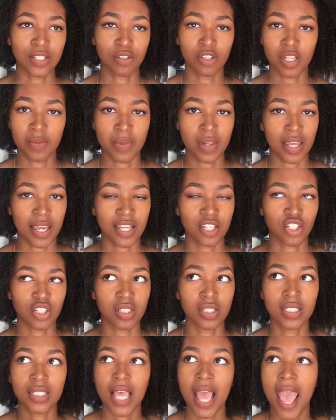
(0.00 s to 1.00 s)
School of
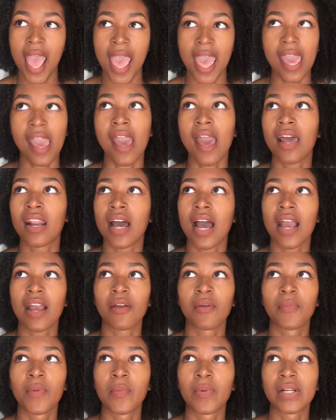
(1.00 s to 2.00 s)
Communications, and I
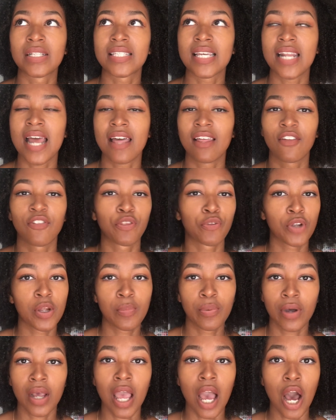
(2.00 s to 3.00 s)
remember it said it had a
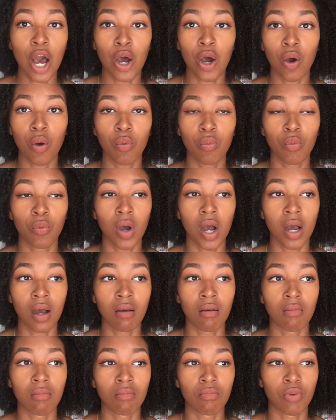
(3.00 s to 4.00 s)

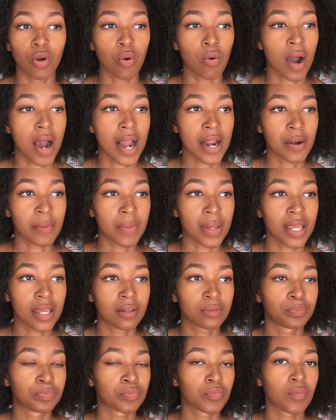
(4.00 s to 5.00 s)
3.0
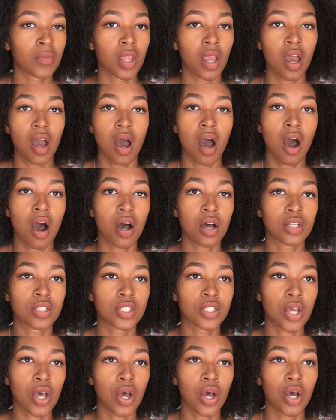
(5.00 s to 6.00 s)
requirement.
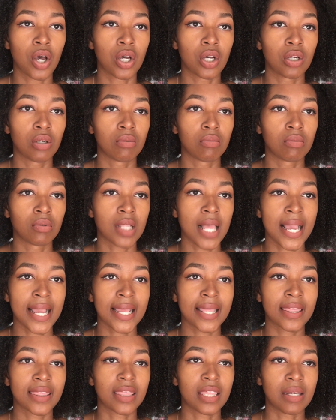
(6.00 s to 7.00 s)
Also,
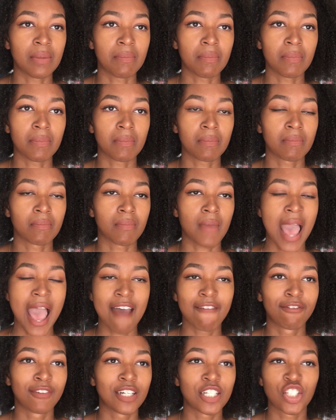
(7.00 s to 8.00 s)
like the
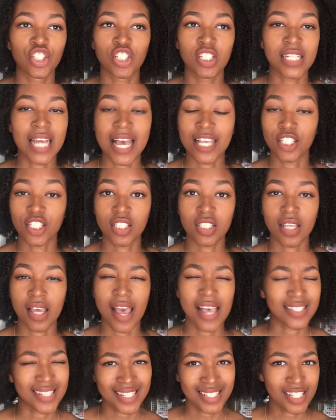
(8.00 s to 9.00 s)
average test
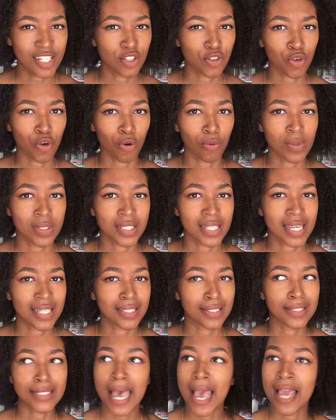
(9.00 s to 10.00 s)
SAT score was
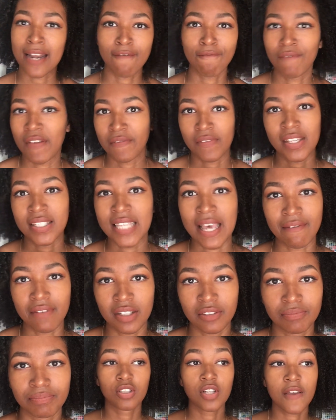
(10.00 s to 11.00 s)
a
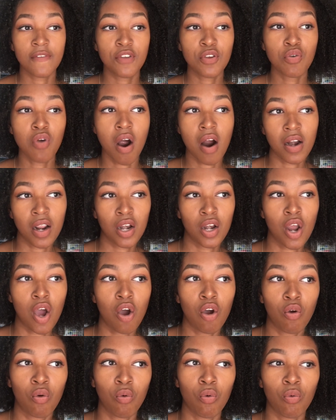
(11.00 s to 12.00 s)
1057. If you already
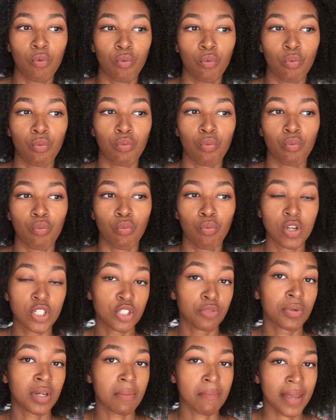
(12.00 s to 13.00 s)
know
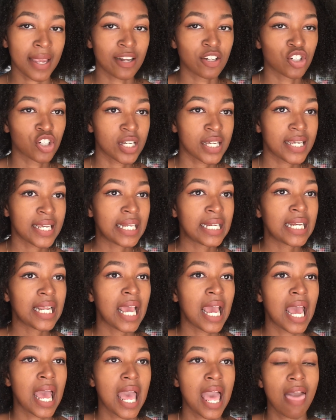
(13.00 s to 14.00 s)
what you want to major
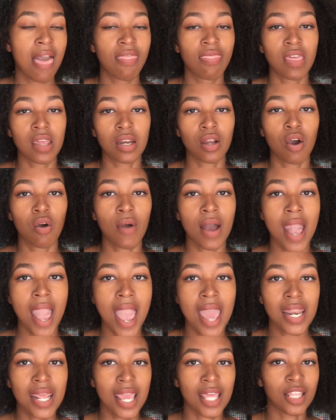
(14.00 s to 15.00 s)
in, then go
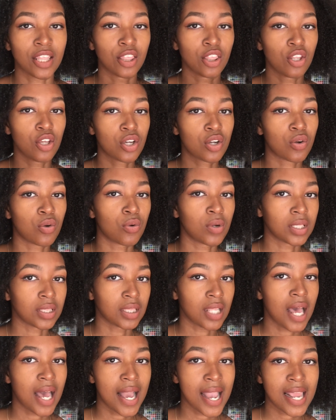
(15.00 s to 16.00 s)
ahead and look
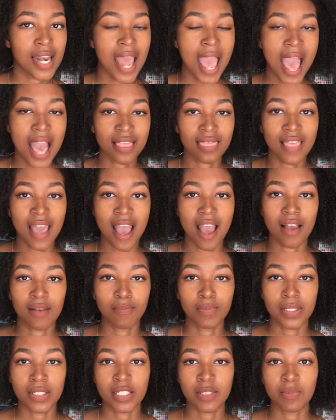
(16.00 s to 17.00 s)
online at
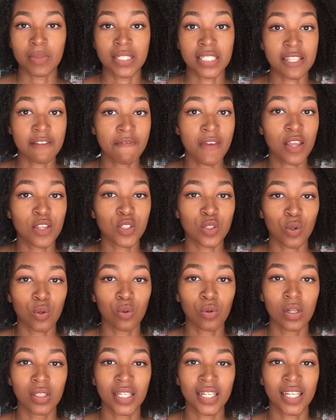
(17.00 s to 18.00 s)
that specific
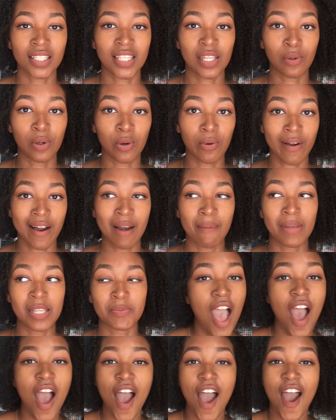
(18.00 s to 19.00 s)
school and look at their
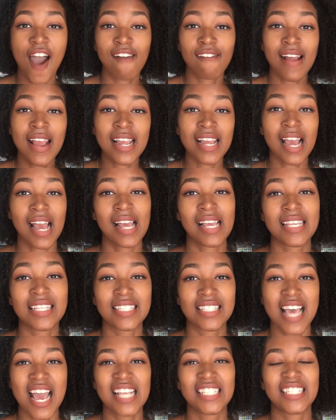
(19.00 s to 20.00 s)
requirements. All right,
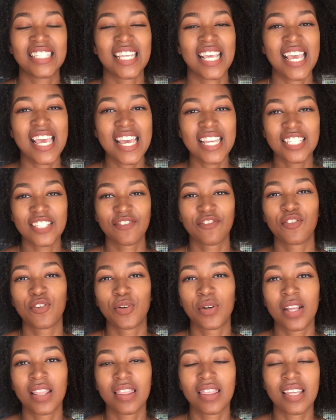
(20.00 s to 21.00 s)
guys, that's it
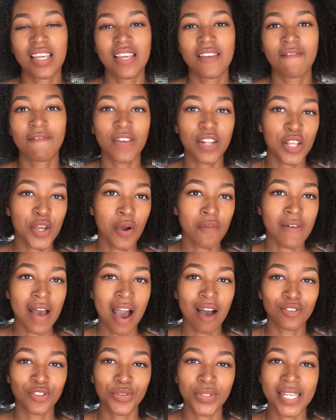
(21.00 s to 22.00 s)
for the video of
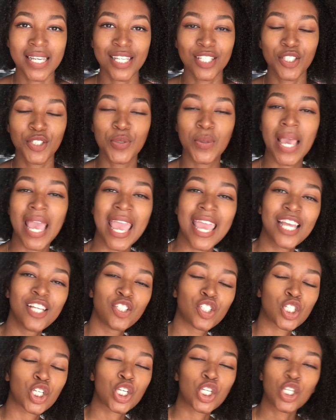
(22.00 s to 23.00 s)
how to get into
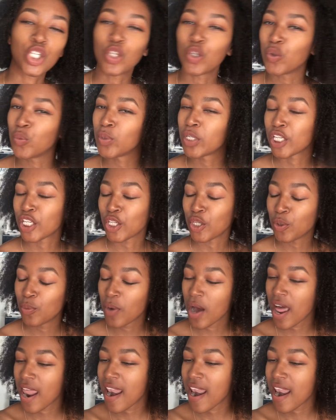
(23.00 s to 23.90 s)
HU.